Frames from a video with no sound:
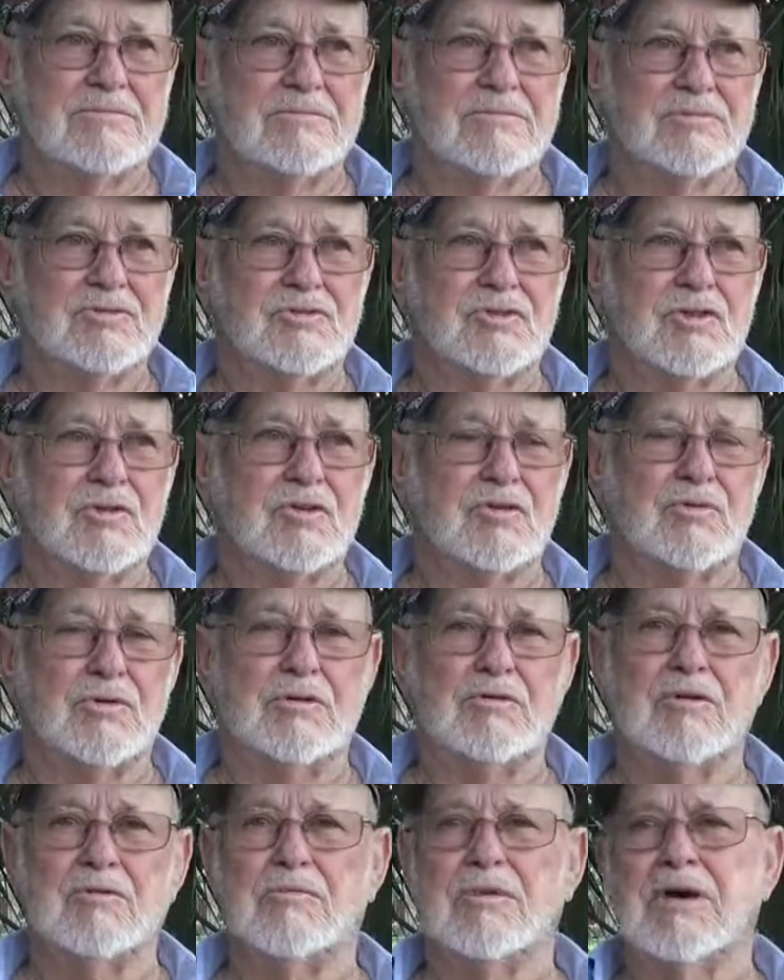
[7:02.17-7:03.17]
So we
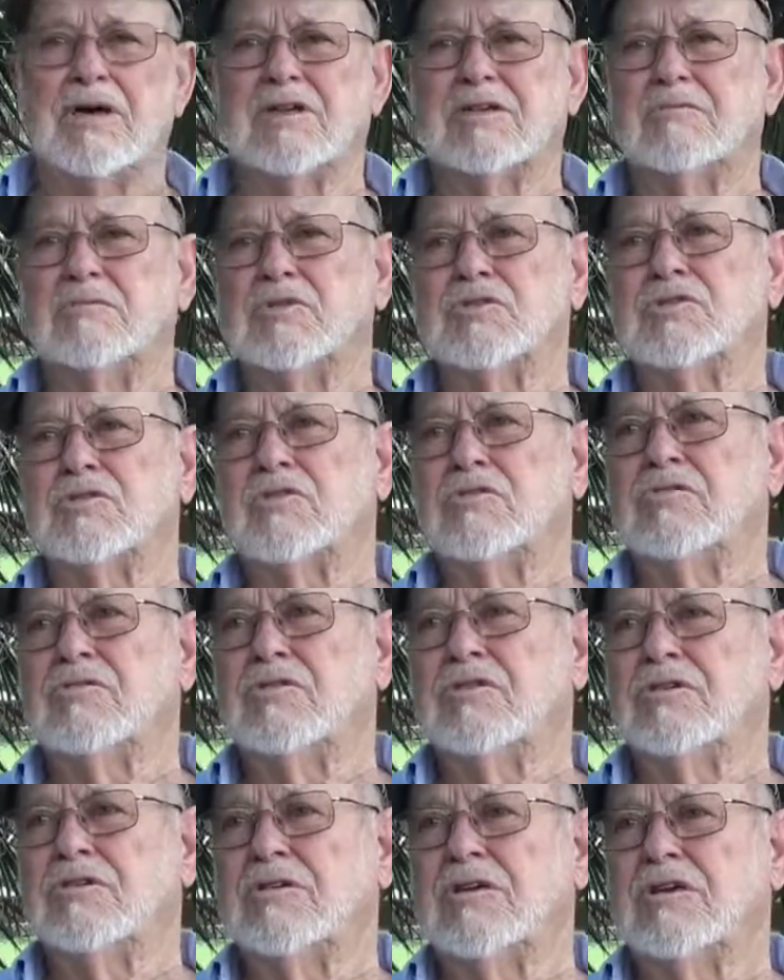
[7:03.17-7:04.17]
went back to
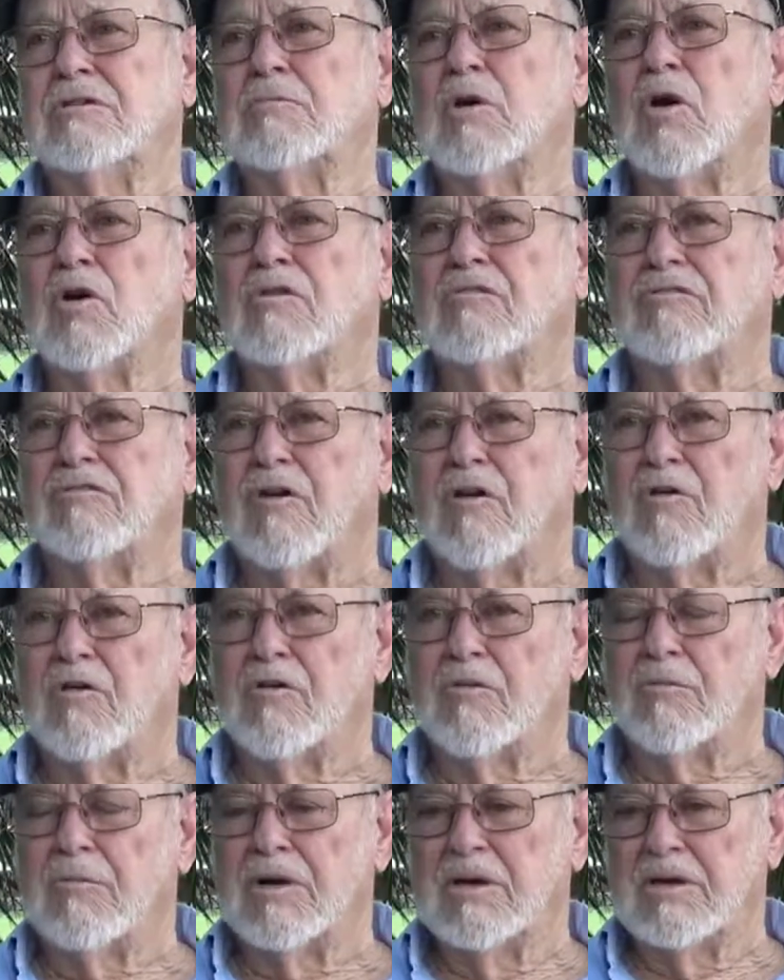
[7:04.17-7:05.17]
Missouri, and he bought a
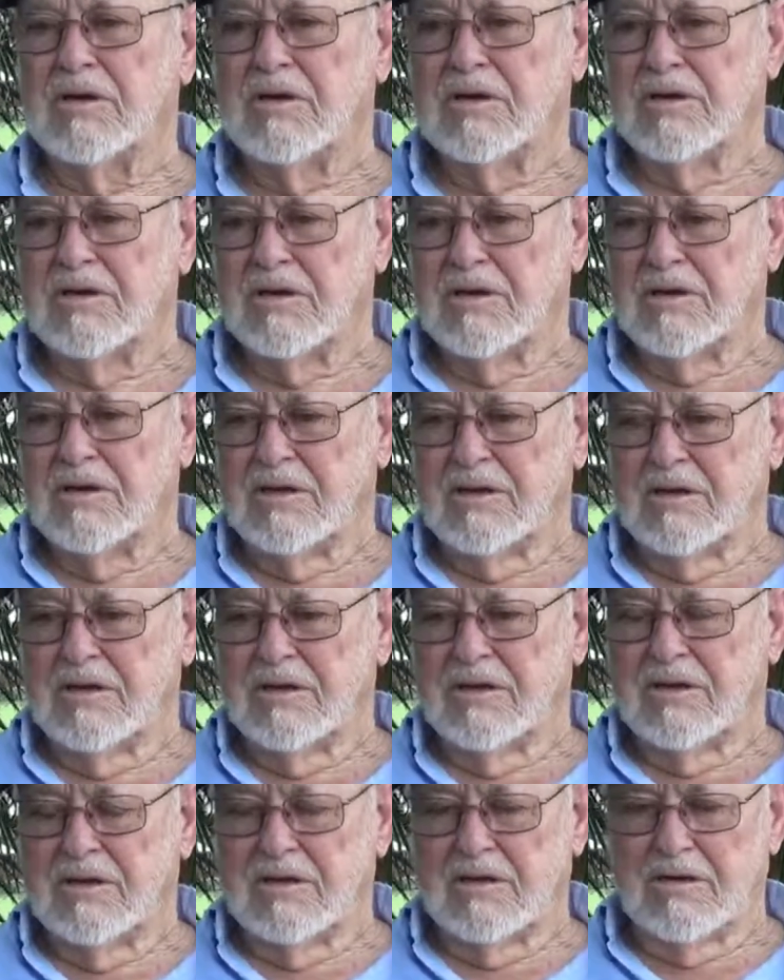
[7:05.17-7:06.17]
farm.
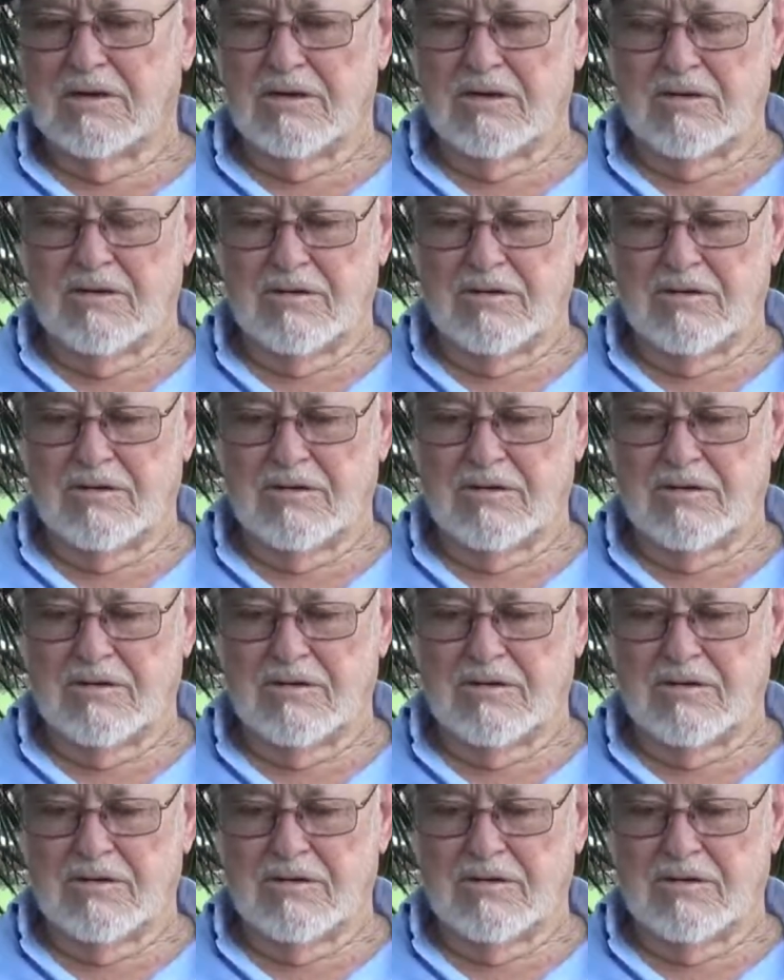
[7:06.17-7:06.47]
And